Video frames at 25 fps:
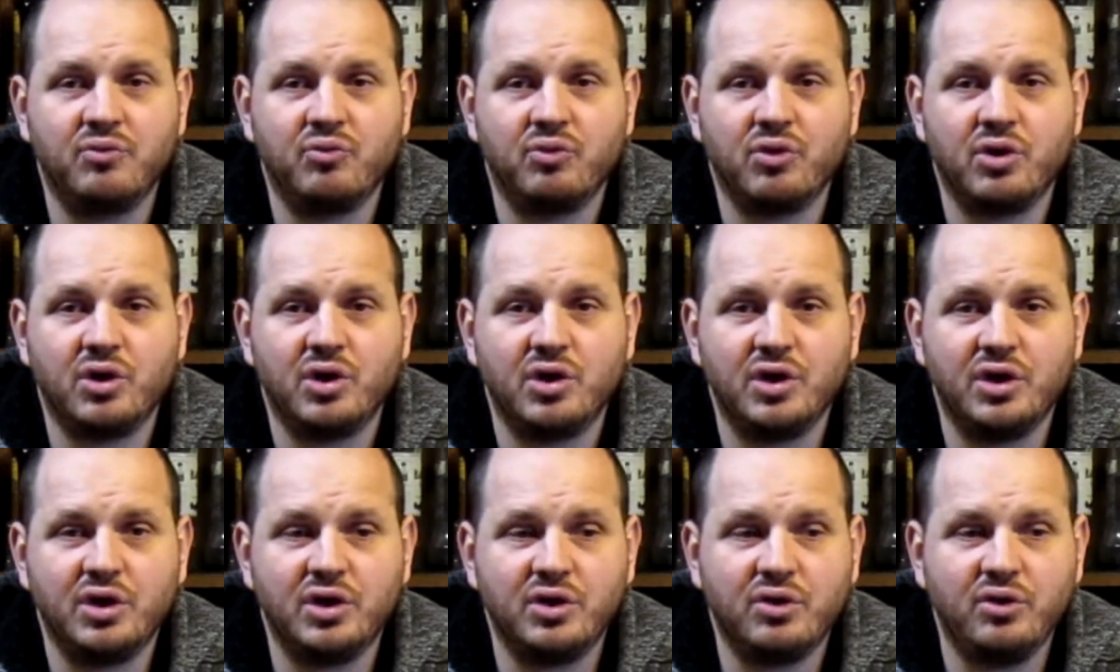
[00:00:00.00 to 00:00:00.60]
we're
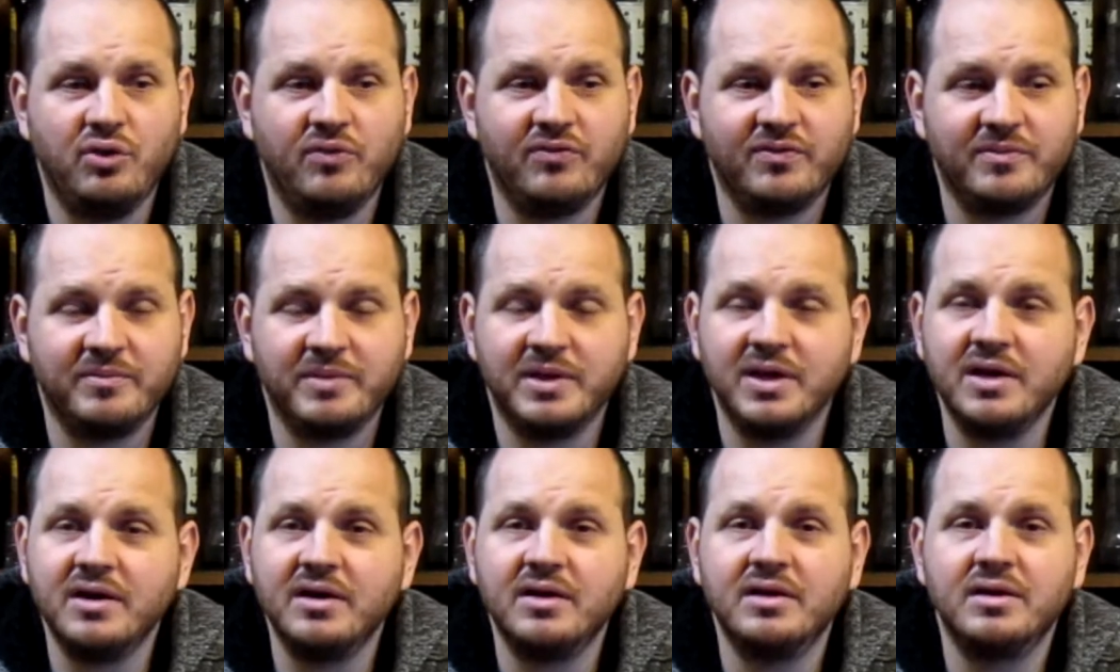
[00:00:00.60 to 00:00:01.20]
going to go from
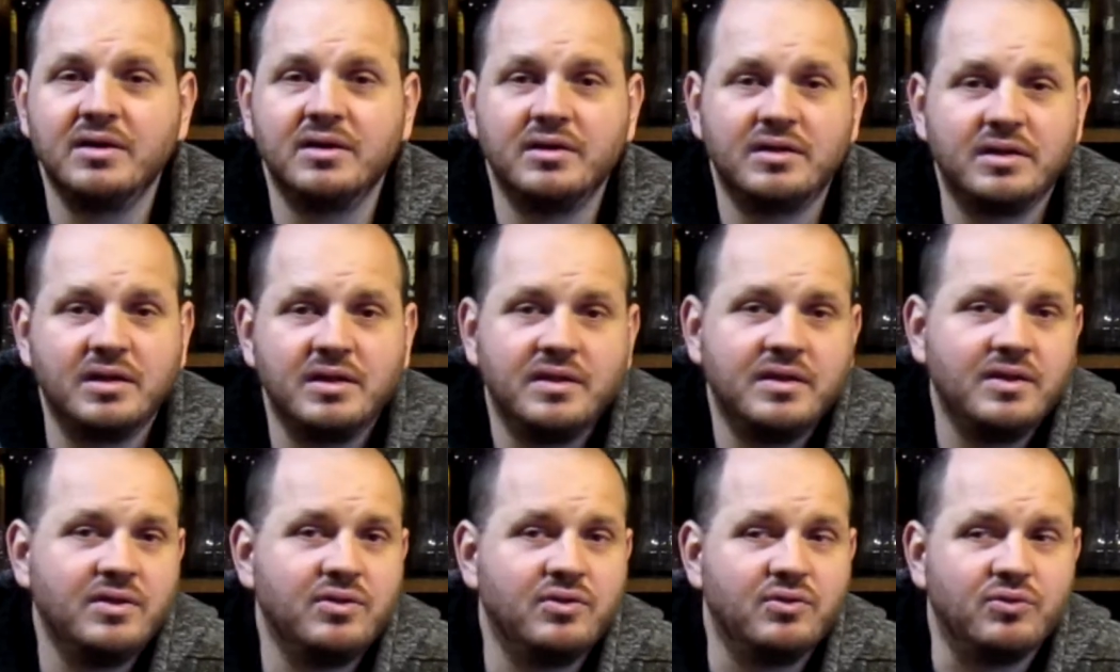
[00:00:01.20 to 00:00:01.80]
here and
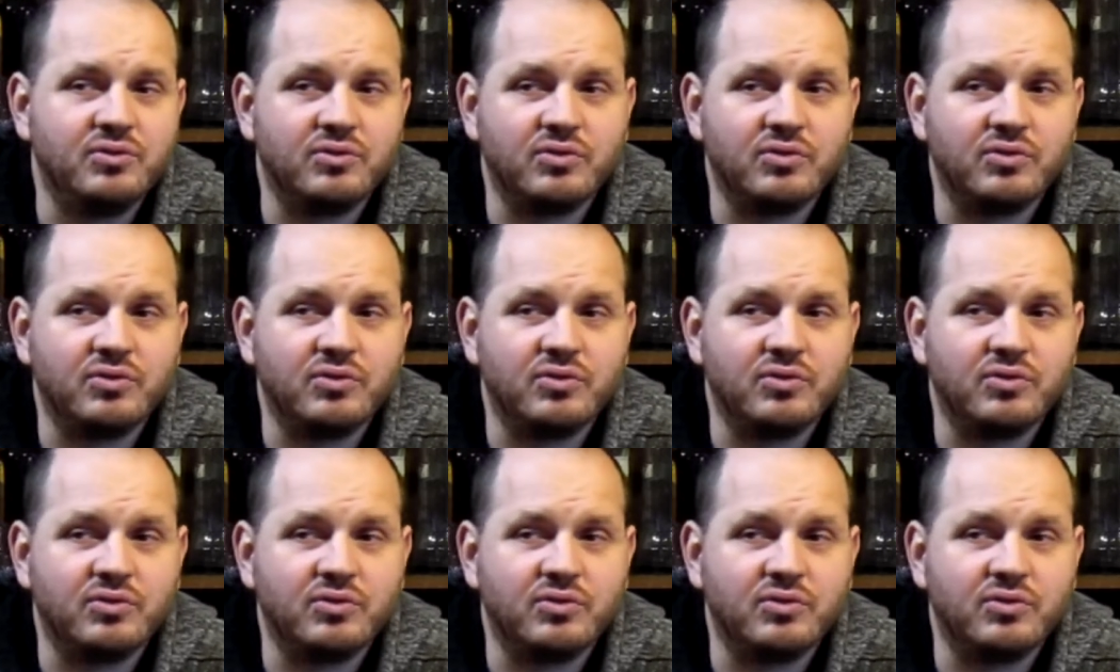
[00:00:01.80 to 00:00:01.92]
continue.